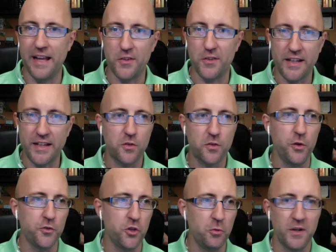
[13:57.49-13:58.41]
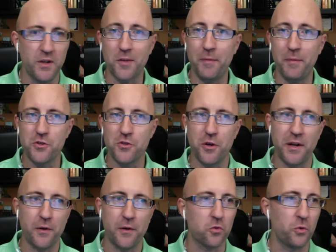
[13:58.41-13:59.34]
I guess YouTube wants to make sure I
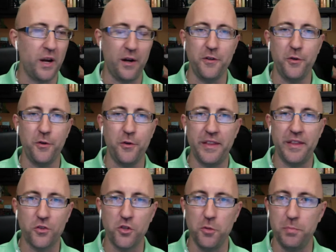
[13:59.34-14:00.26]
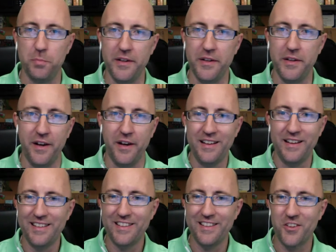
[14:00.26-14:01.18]
don't swear or do anything stupid, you know.
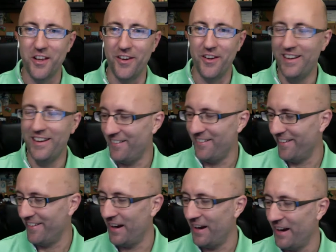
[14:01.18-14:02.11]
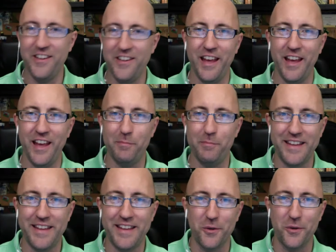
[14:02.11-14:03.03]
So I don't know why they do that, but
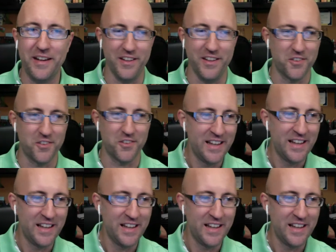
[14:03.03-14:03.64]
that's the way it is.